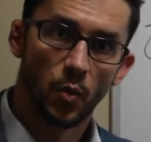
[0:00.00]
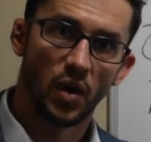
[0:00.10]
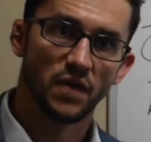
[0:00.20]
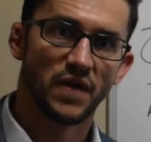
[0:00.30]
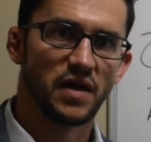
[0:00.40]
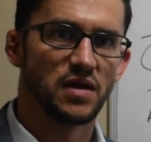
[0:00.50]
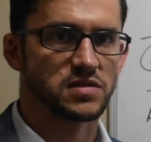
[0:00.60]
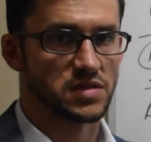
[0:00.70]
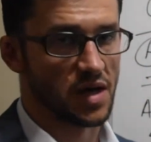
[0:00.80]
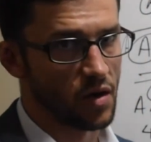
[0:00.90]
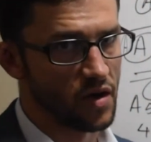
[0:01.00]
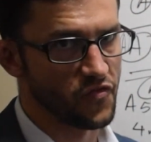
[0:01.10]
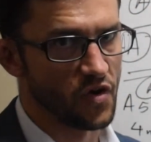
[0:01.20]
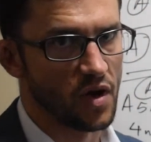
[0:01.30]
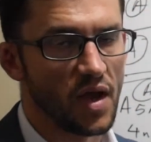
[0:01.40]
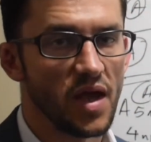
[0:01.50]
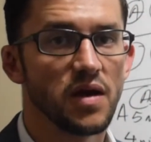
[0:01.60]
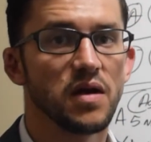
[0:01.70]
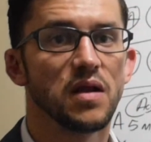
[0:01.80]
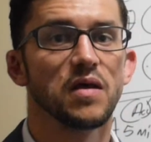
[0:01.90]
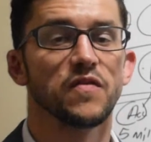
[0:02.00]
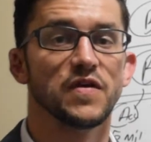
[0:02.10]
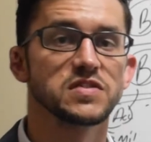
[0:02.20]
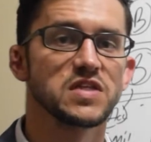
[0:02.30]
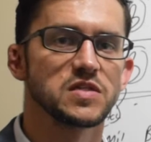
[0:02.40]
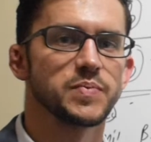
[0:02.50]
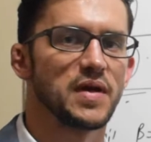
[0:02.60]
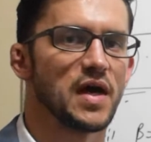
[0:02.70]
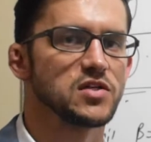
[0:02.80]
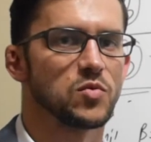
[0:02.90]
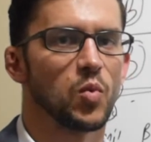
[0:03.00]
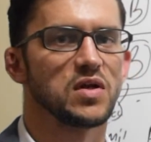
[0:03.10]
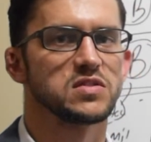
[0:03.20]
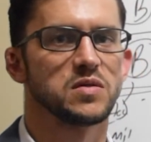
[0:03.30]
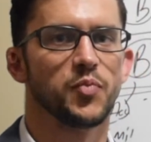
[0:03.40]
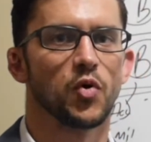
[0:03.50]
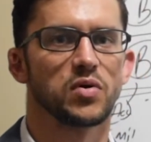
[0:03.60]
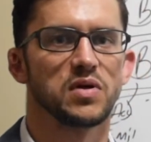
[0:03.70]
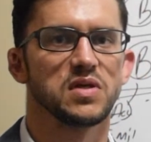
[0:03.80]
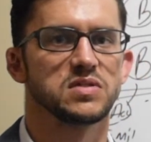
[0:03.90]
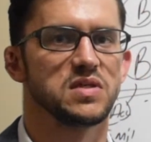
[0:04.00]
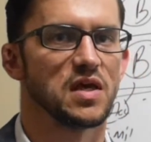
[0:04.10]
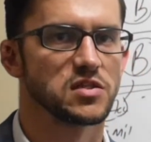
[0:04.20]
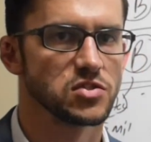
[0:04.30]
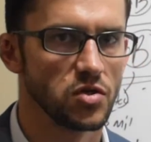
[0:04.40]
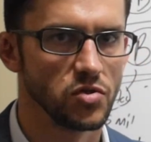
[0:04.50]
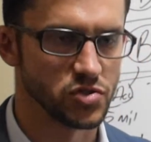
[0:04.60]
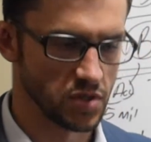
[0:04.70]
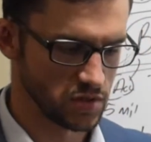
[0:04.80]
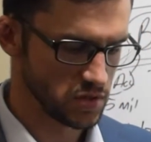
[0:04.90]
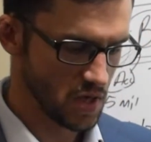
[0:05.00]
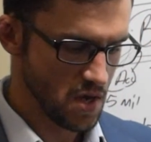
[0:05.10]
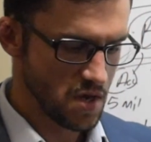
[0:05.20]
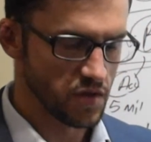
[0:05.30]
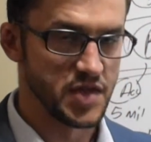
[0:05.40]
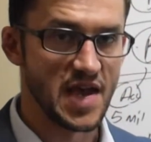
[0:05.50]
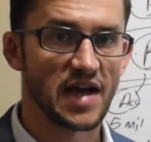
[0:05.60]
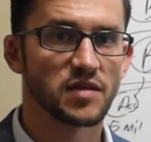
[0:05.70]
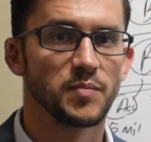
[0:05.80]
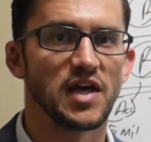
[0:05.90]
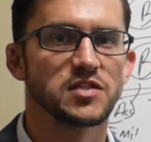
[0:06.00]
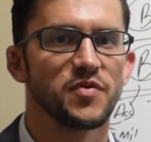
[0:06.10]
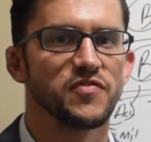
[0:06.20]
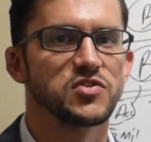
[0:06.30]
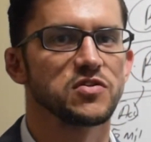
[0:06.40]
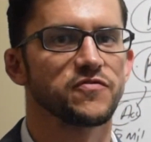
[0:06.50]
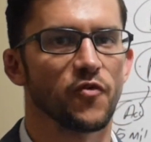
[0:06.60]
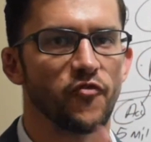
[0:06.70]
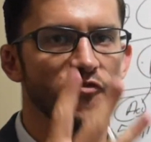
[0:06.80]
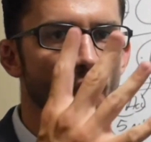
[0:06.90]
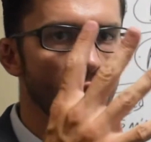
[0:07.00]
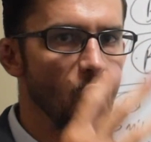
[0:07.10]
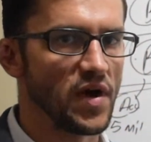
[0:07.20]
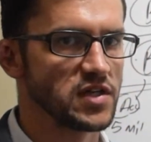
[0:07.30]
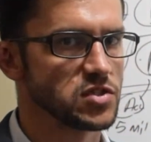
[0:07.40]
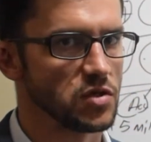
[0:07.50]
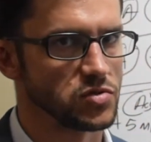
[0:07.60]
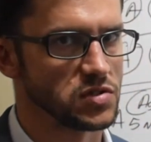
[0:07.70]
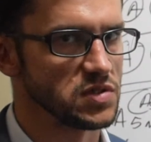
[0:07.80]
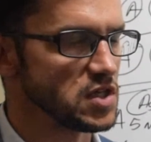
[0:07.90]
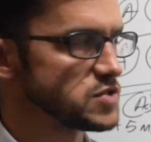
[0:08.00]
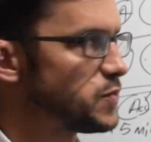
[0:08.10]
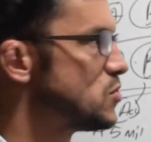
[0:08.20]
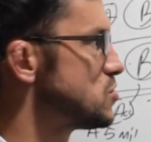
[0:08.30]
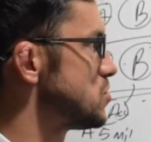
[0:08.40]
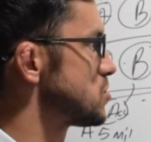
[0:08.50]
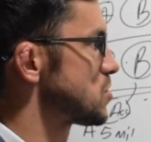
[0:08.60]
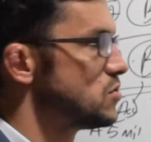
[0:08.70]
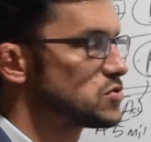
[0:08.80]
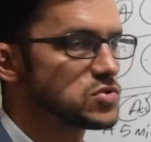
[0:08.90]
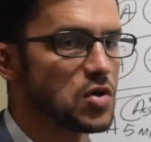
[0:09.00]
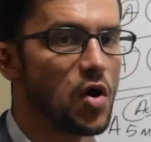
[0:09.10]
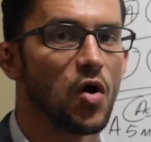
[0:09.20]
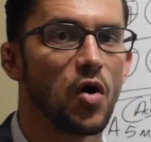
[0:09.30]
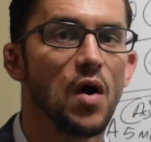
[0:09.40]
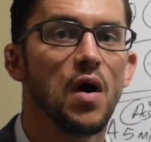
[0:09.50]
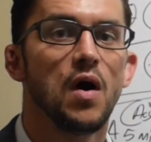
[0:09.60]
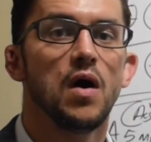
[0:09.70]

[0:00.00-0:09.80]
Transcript: Well, that is. However, in this explanation, what is important is the exclusions. The Act makes provision for 4 exclusions. The exclusions are